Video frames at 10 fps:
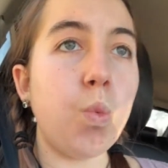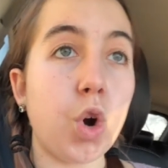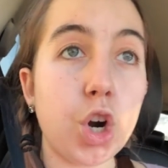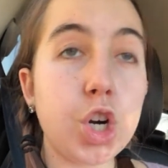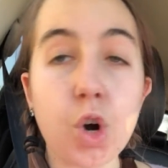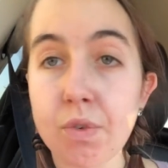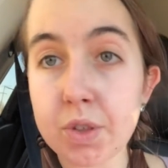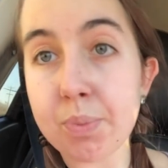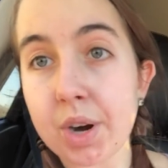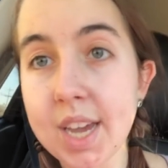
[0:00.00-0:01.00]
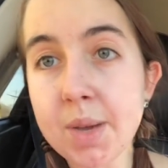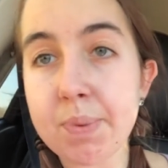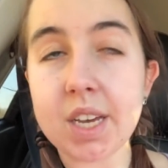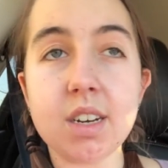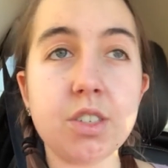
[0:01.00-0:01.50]
work over the break
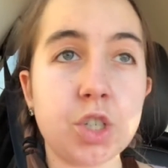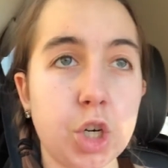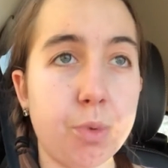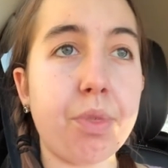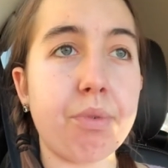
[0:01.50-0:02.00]
because term